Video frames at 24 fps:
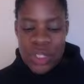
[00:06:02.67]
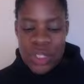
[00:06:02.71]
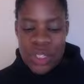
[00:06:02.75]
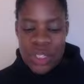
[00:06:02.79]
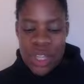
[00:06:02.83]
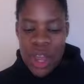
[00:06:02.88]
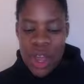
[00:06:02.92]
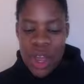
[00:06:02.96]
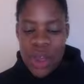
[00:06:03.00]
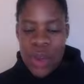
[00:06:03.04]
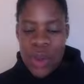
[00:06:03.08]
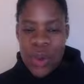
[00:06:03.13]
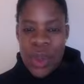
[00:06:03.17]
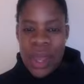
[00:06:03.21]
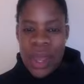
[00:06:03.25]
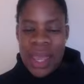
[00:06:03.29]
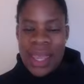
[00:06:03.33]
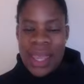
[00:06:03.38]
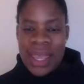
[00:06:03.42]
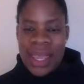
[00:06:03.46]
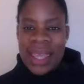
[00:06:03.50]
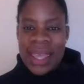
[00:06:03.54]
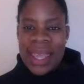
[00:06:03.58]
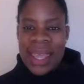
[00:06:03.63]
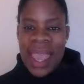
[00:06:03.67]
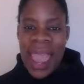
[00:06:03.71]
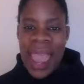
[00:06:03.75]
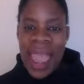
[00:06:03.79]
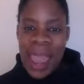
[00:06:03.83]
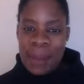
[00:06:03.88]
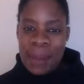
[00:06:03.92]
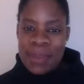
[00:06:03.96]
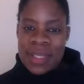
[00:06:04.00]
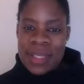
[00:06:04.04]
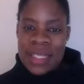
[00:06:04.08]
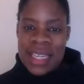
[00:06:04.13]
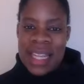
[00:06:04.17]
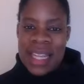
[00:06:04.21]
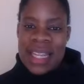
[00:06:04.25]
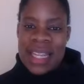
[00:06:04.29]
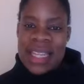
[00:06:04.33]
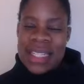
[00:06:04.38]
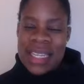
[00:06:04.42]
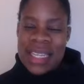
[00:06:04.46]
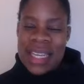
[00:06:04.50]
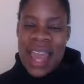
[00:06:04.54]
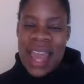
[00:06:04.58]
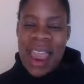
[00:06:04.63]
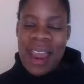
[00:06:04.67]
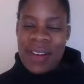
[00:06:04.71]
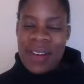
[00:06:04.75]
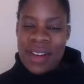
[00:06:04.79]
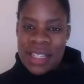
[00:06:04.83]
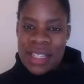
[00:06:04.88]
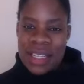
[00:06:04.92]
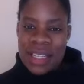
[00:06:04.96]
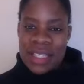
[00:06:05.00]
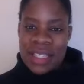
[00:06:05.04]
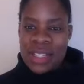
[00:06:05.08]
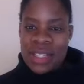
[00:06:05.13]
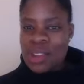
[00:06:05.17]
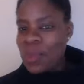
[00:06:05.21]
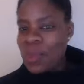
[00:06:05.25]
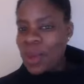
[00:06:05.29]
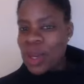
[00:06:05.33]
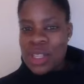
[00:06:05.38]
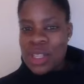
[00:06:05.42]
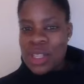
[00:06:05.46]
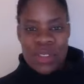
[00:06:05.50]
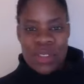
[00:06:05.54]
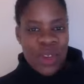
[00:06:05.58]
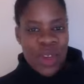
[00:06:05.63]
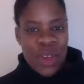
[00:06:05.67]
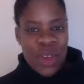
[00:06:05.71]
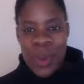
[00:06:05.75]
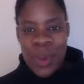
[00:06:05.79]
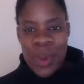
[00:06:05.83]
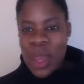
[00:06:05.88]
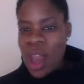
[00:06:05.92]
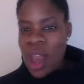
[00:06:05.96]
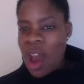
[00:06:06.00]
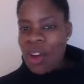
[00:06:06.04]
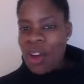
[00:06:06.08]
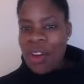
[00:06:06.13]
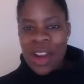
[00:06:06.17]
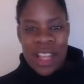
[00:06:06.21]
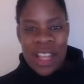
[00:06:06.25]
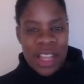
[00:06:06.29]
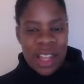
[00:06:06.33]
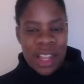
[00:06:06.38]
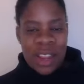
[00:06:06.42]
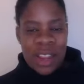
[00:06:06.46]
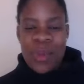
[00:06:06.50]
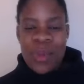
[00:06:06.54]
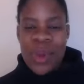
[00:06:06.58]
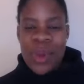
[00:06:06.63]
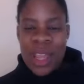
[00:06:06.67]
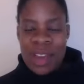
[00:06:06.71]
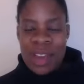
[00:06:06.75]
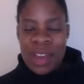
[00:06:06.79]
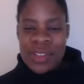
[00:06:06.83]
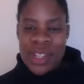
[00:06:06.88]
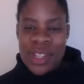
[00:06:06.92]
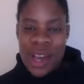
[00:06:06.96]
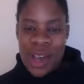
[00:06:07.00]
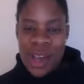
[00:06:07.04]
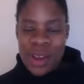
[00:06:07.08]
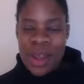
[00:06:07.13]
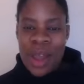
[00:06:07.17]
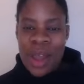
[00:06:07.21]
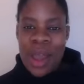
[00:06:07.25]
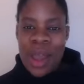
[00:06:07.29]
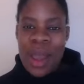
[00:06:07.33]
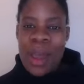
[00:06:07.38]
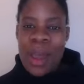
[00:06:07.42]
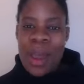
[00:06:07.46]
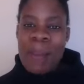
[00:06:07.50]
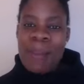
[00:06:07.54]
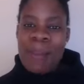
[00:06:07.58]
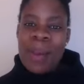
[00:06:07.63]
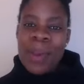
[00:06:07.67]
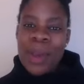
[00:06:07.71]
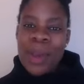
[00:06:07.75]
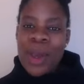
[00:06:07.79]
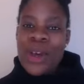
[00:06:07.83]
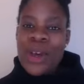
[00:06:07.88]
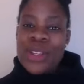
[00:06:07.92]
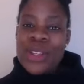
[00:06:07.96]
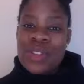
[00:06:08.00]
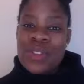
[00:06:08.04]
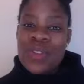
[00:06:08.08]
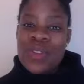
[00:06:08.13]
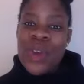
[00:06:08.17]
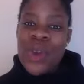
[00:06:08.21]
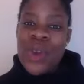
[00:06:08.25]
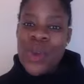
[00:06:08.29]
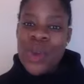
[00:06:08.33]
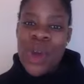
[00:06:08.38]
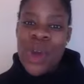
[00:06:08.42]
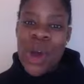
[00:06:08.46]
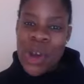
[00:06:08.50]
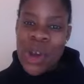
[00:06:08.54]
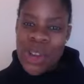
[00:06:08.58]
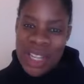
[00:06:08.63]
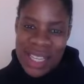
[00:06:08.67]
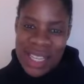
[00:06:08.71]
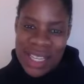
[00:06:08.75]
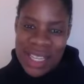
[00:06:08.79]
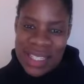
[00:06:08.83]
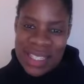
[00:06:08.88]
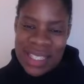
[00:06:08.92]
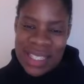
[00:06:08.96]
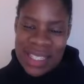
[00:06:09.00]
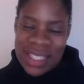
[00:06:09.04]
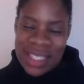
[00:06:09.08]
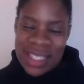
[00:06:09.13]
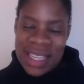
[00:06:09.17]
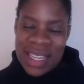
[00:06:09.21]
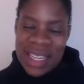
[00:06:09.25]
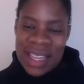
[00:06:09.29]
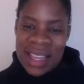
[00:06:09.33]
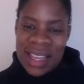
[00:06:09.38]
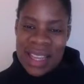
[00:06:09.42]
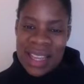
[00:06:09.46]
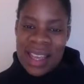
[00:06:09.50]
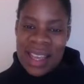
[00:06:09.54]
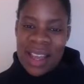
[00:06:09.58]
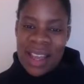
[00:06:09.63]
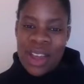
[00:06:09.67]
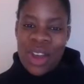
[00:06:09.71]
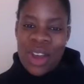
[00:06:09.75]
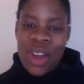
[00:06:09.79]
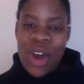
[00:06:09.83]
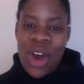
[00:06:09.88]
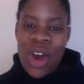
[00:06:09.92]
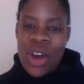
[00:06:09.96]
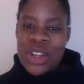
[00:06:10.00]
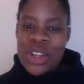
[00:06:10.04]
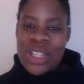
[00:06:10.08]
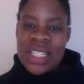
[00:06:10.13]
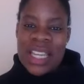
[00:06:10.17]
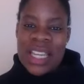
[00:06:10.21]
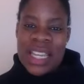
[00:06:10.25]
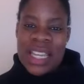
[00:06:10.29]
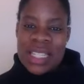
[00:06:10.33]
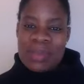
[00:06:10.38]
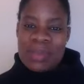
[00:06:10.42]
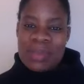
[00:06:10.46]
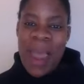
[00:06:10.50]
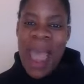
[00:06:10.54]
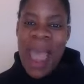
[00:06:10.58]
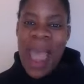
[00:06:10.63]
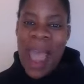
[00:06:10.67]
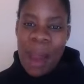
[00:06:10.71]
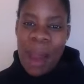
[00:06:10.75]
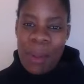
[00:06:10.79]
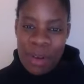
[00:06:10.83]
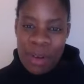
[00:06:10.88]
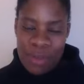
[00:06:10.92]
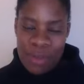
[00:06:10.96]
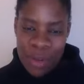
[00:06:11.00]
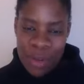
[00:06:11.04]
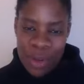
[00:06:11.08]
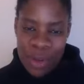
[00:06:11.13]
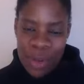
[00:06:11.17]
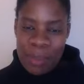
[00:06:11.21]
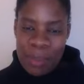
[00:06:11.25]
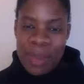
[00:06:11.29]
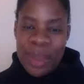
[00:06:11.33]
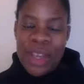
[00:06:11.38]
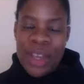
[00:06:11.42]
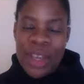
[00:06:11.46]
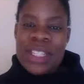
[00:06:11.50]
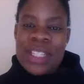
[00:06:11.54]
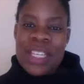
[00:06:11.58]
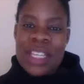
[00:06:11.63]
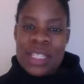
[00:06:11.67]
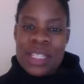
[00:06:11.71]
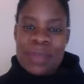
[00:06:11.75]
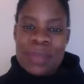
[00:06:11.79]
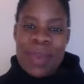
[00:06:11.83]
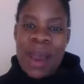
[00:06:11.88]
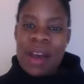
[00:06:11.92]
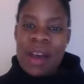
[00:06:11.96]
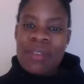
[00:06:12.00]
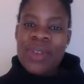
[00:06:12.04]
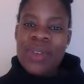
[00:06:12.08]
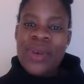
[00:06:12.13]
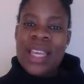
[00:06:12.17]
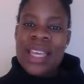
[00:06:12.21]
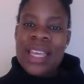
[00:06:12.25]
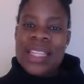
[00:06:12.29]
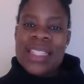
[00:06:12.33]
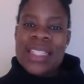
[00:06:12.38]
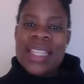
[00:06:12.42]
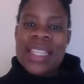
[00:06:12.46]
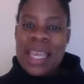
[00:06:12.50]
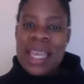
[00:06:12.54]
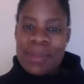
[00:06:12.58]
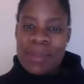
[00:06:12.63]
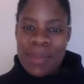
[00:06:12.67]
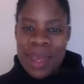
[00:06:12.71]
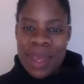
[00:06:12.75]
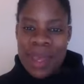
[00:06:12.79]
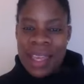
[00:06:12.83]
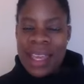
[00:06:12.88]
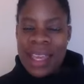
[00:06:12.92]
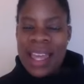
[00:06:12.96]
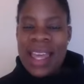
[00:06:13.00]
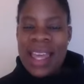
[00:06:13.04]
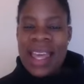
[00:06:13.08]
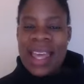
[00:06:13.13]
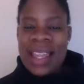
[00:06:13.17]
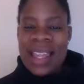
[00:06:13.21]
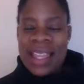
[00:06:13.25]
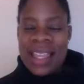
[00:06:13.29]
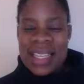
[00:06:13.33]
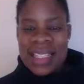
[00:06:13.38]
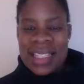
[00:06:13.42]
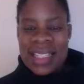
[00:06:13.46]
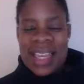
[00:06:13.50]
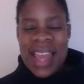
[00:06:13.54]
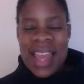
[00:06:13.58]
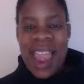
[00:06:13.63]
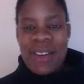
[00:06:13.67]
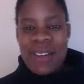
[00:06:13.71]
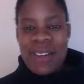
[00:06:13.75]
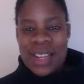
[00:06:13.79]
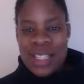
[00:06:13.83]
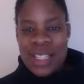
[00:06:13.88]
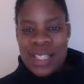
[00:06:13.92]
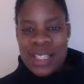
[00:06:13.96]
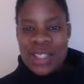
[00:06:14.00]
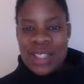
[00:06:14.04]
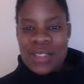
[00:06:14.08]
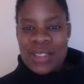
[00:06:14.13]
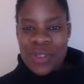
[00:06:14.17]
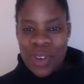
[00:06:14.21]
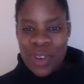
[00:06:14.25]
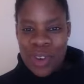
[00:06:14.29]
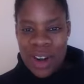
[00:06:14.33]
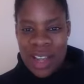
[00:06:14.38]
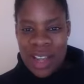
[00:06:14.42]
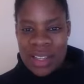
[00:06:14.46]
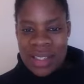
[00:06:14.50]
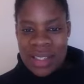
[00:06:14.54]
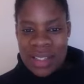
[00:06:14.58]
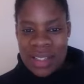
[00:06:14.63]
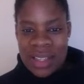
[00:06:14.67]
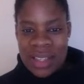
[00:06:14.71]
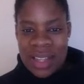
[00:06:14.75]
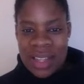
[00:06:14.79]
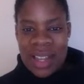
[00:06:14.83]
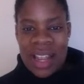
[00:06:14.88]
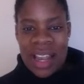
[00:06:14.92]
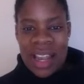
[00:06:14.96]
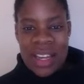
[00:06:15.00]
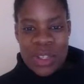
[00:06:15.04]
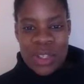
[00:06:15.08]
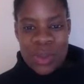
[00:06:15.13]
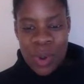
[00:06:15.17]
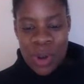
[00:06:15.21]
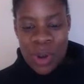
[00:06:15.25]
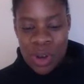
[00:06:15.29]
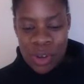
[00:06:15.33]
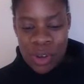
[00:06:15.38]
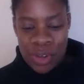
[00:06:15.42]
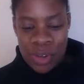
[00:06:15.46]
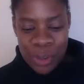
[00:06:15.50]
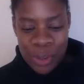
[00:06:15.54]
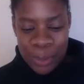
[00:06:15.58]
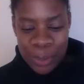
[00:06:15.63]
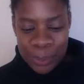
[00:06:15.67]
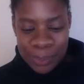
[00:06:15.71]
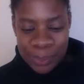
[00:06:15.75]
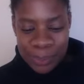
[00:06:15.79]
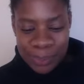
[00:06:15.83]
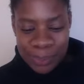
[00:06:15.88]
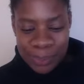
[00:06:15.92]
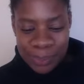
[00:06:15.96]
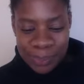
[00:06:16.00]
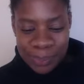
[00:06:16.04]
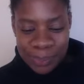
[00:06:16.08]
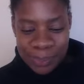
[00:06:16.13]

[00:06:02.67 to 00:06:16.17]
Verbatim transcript: also kept in this inheritance, not because of who we are or anything that we have done, but because of who God is. God is powerful, and because he is powerful, he is keeping this inheritance for us, and that is wonderful.